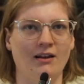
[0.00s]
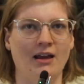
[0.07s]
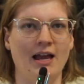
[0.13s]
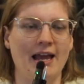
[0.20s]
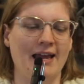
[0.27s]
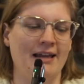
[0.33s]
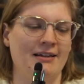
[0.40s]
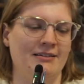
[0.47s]

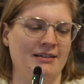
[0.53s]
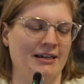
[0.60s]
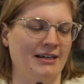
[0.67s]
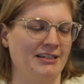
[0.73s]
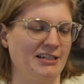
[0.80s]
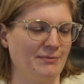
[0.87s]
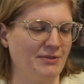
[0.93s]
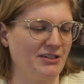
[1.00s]
and I
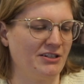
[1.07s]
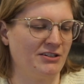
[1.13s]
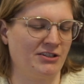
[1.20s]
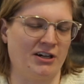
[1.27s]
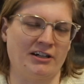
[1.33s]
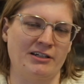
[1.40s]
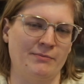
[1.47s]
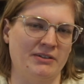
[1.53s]
attempted to
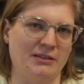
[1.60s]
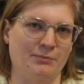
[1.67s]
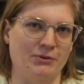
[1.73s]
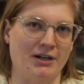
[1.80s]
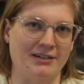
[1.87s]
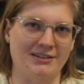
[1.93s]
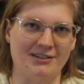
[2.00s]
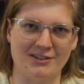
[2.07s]
document the
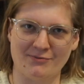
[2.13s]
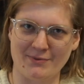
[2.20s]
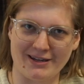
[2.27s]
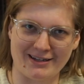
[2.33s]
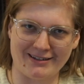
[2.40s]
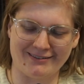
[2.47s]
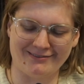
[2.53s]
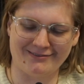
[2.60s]
process of
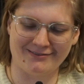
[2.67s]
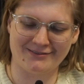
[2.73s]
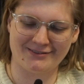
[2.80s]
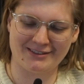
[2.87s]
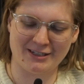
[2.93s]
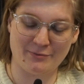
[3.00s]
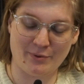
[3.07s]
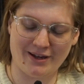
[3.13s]
making said
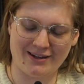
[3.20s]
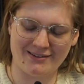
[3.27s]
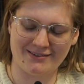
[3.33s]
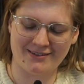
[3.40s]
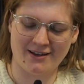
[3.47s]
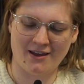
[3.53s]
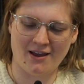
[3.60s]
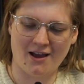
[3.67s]
pants,
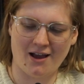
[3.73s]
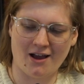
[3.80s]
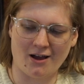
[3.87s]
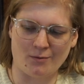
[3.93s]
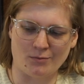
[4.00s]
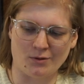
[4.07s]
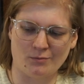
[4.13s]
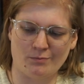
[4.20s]

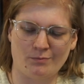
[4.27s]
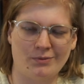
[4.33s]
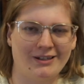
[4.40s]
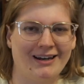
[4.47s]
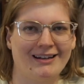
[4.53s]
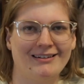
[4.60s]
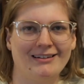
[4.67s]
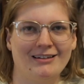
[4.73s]
but
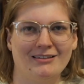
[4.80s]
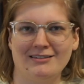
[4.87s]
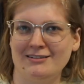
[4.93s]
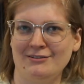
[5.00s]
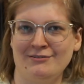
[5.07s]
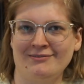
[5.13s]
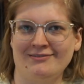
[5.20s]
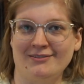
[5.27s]
it didn't
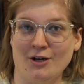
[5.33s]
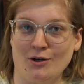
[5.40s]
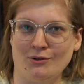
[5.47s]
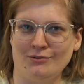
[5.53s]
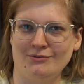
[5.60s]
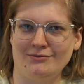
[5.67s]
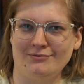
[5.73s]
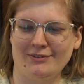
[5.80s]
go
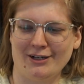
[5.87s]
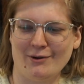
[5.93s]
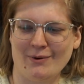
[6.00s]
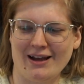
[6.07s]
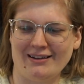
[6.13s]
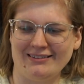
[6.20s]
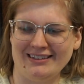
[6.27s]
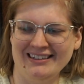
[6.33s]
very well.
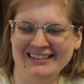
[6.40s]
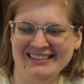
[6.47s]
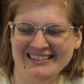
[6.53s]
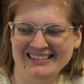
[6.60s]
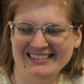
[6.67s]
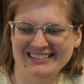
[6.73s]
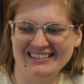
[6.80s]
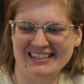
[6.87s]

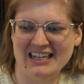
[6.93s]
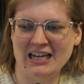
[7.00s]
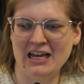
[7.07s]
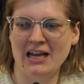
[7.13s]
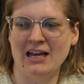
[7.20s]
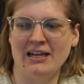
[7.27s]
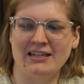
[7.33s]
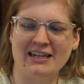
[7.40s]

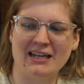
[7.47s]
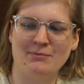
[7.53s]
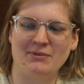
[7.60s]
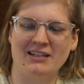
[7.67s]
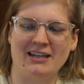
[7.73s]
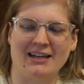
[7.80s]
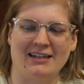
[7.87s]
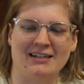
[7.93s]
Namely, I
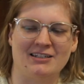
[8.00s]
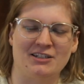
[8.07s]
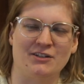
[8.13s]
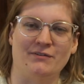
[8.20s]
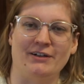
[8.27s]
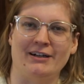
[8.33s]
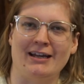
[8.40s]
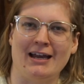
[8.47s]
got to the
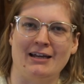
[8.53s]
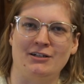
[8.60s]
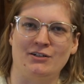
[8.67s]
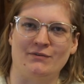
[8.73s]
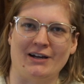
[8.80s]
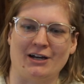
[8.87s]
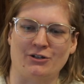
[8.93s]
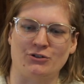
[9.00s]
very end of
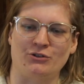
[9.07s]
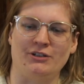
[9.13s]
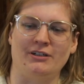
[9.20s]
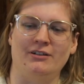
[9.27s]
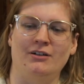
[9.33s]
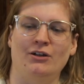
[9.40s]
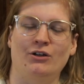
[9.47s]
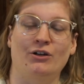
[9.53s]
actually
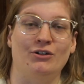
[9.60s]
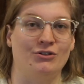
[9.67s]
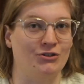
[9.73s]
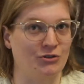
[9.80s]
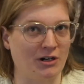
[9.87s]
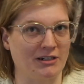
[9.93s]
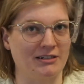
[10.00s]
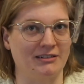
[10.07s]

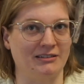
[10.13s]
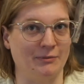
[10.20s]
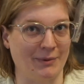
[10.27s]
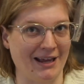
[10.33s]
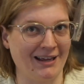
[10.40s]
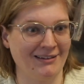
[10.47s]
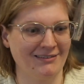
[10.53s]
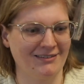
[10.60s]
constructing the
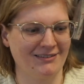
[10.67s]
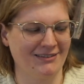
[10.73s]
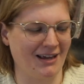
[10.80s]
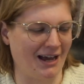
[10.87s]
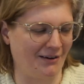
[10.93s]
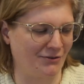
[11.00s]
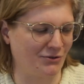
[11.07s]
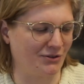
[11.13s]
pants
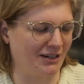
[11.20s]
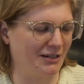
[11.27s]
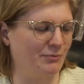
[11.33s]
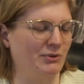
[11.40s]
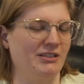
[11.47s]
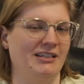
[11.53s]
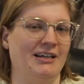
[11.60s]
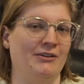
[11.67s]
after I had put
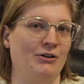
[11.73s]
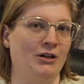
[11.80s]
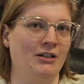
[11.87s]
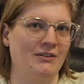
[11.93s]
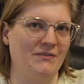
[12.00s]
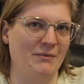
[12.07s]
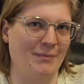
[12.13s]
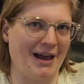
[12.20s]
together all of the
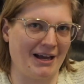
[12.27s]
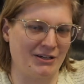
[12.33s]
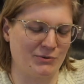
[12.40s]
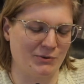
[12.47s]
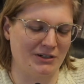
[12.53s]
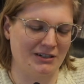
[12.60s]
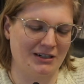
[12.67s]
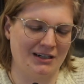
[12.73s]

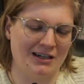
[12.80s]
patchwork,